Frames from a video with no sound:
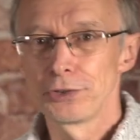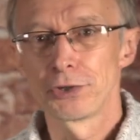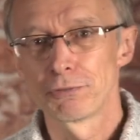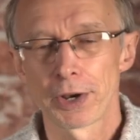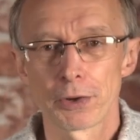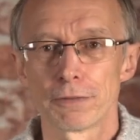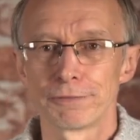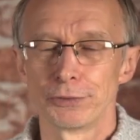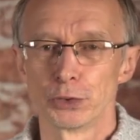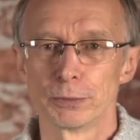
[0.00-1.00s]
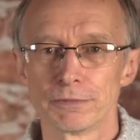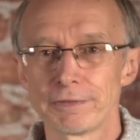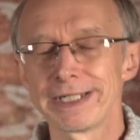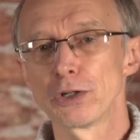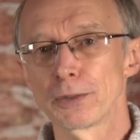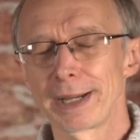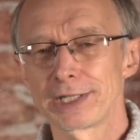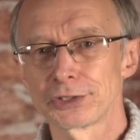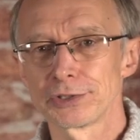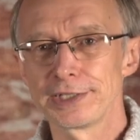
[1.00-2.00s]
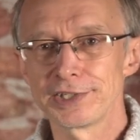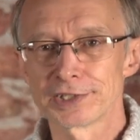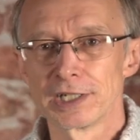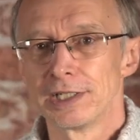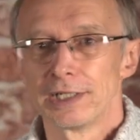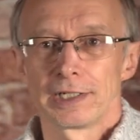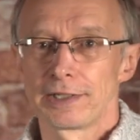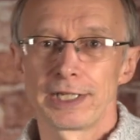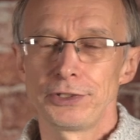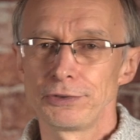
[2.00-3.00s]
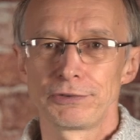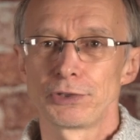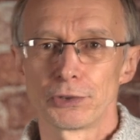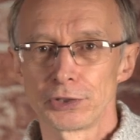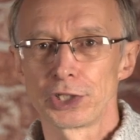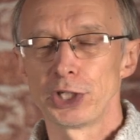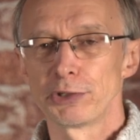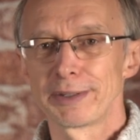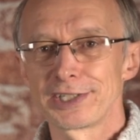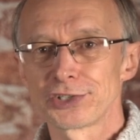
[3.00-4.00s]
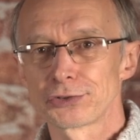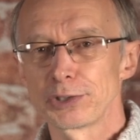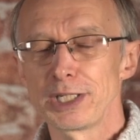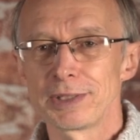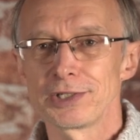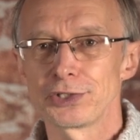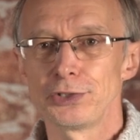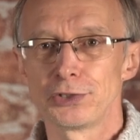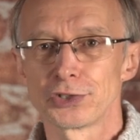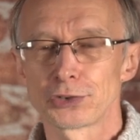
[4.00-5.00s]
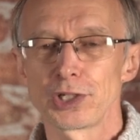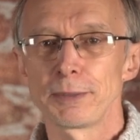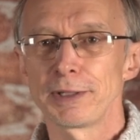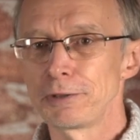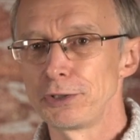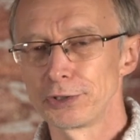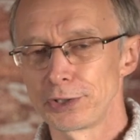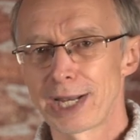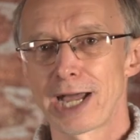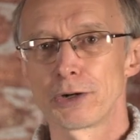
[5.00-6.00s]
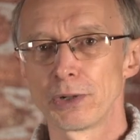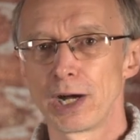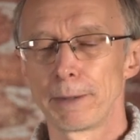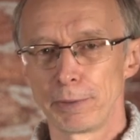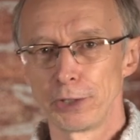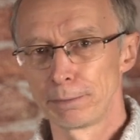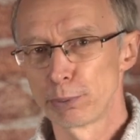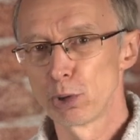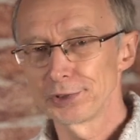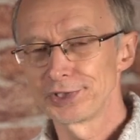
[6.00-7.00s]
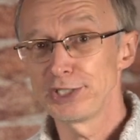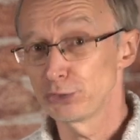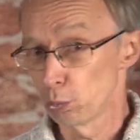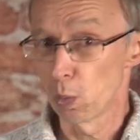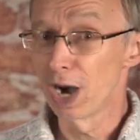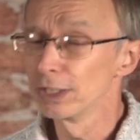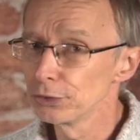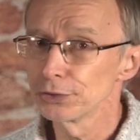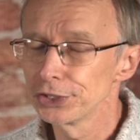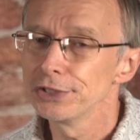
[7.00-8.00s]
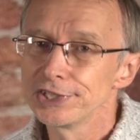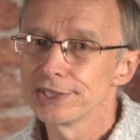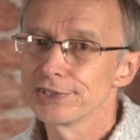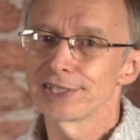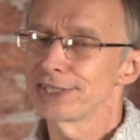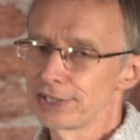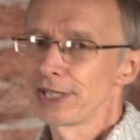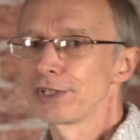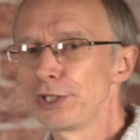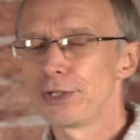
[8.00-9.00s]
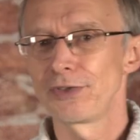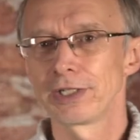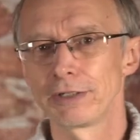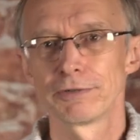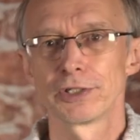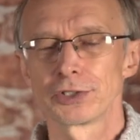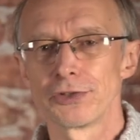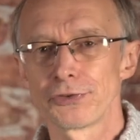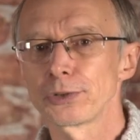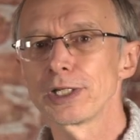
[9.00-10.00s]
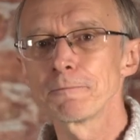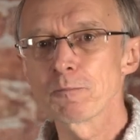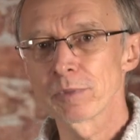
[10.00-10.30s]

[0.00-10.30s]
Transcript: you can run it off your normal V-Lock batteries, and then you've got the QoS streaming, so you could stream it. You can now upload proxies while you're shooting, so that's another new thing in version 3,